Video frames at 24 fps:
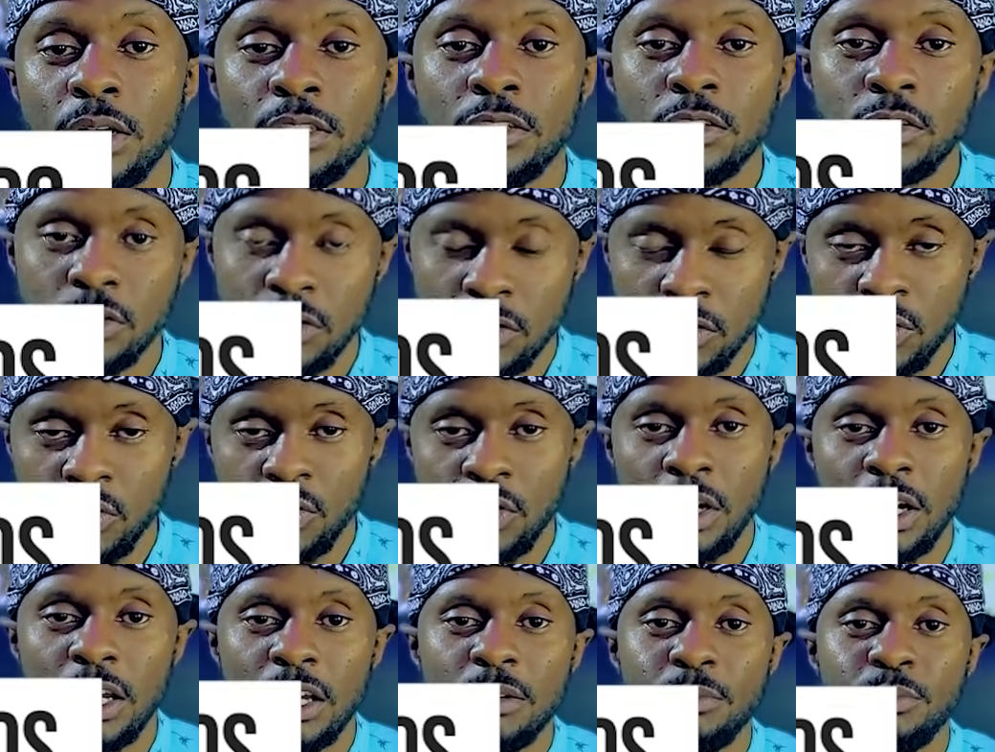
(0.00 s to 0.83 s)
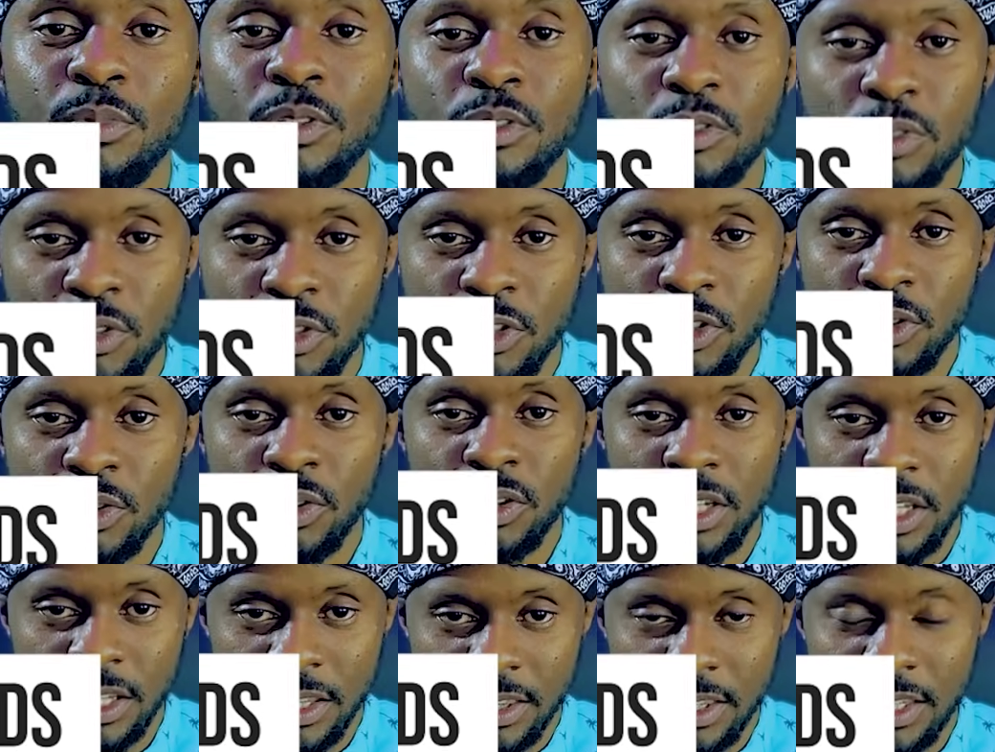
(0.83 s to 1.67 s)
Once you are able to
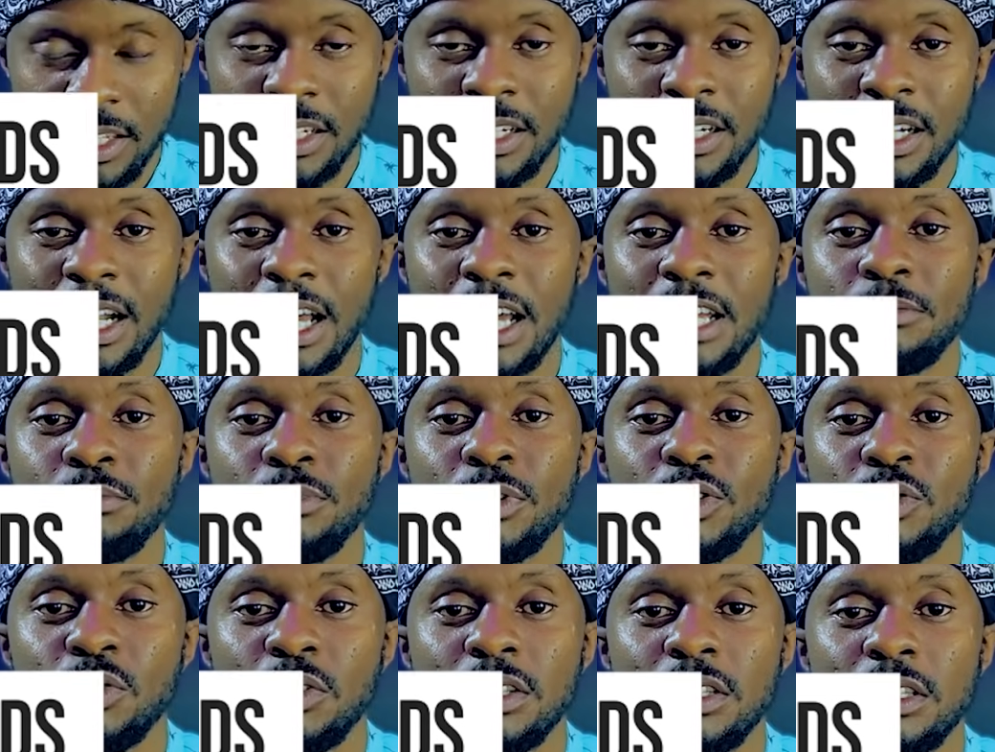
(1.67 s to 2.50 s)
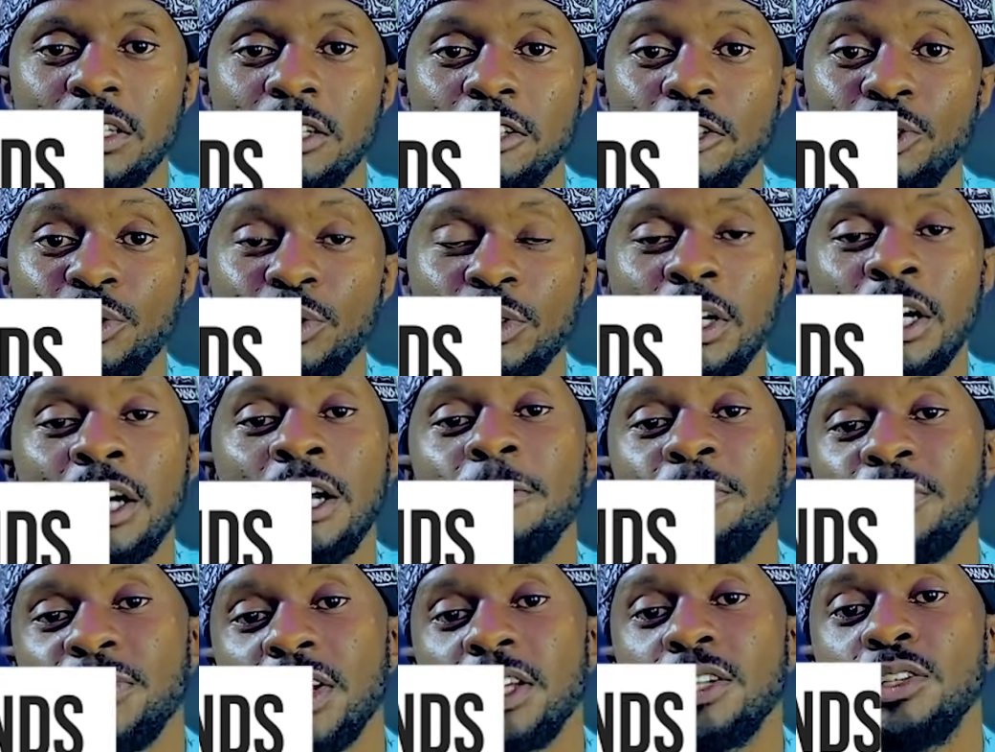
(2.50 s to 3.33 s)
draw the thin line between the two,
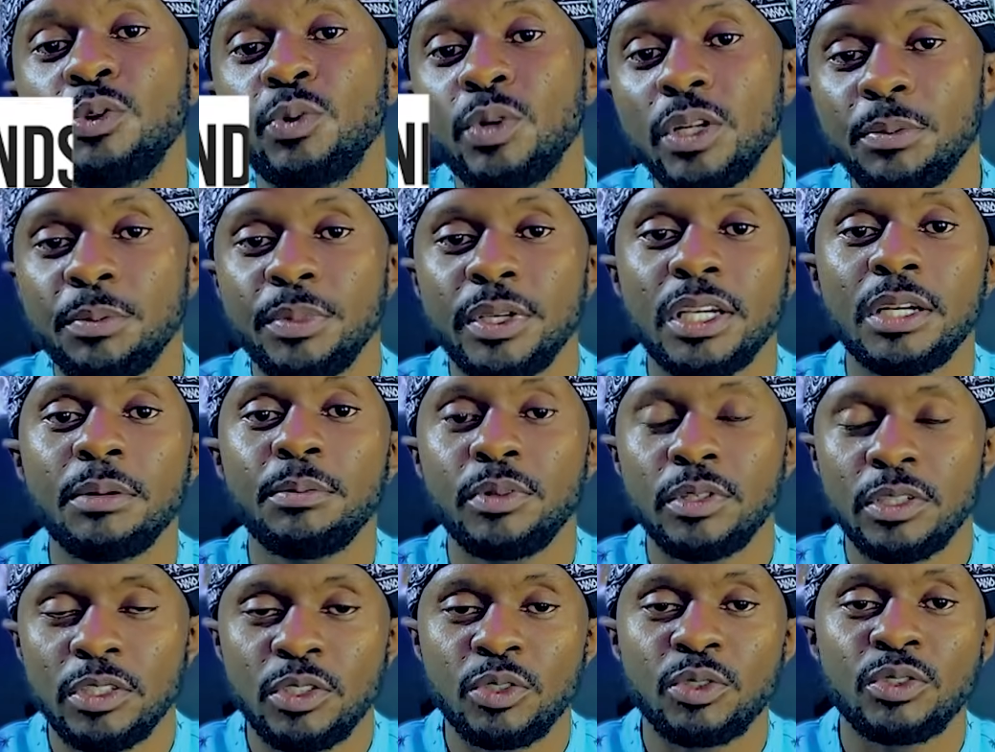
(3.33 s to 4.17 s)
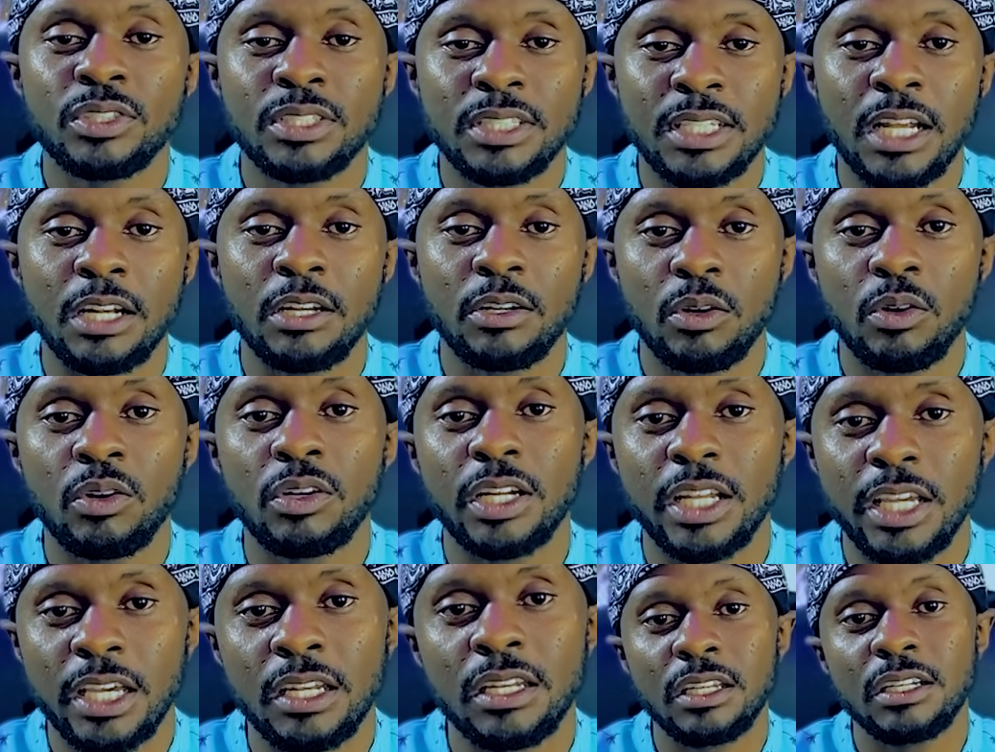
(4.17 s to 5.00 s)
then you will be able to
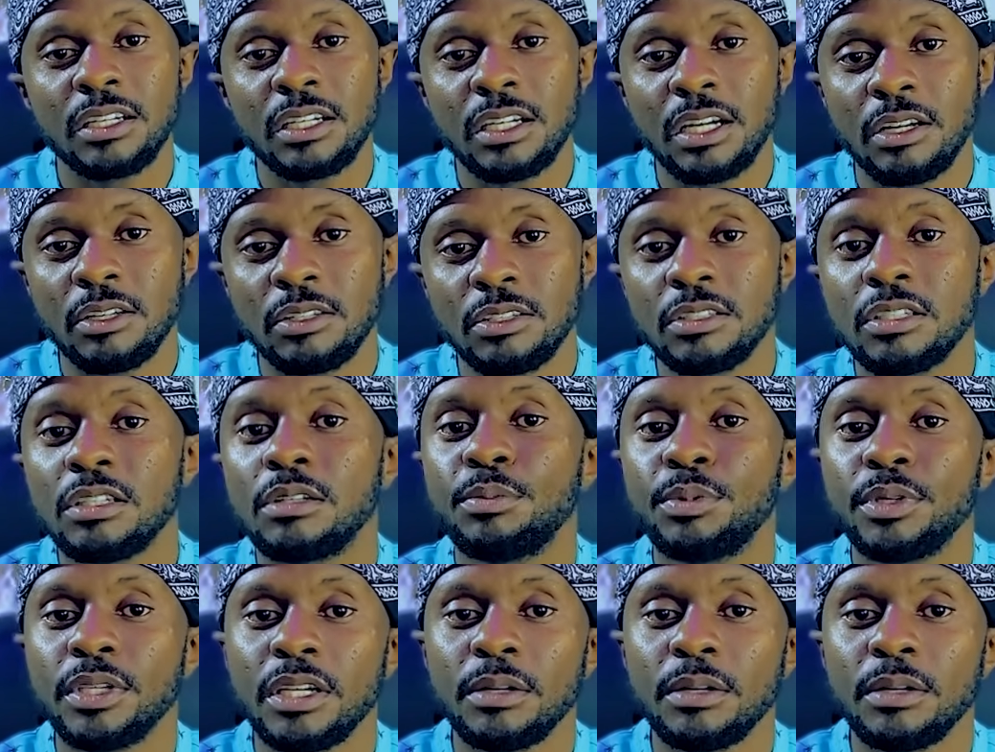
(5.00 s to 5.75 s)
stand on any grounds.